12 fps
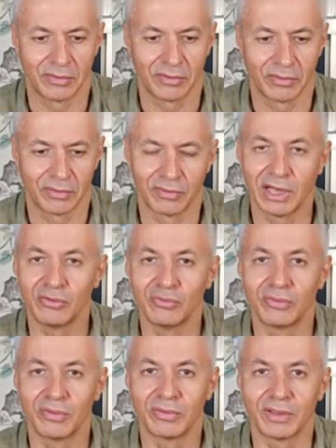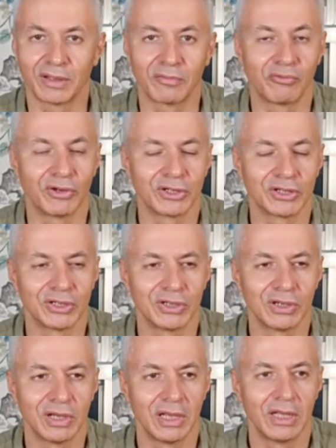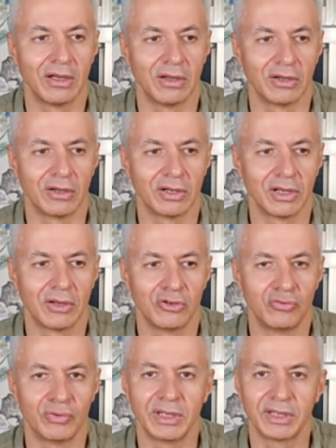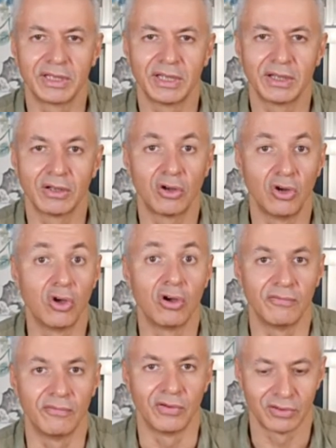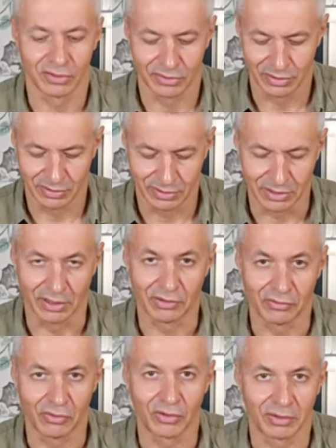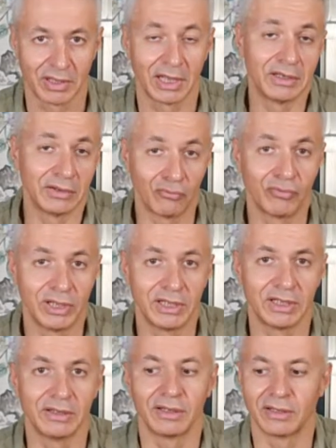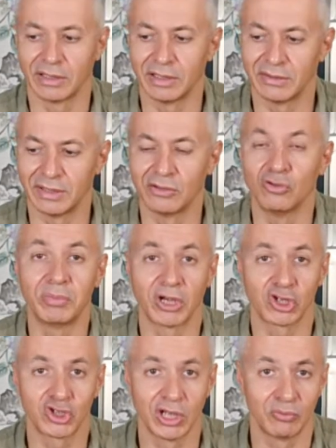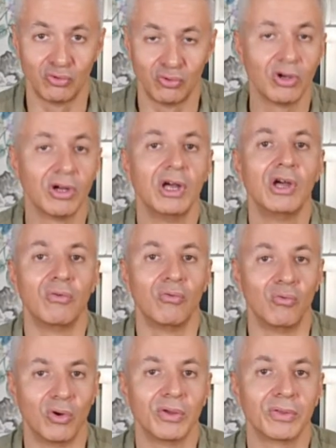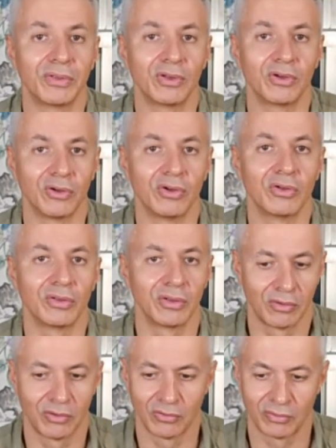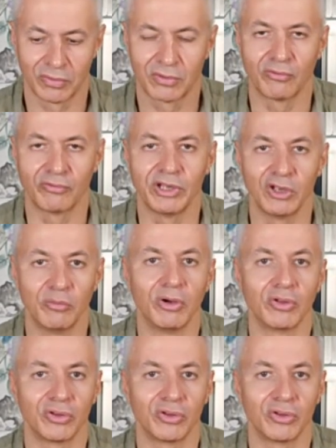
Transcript: Zola uses the expression drinking love. And really, indeed, Une page d'amour was a story about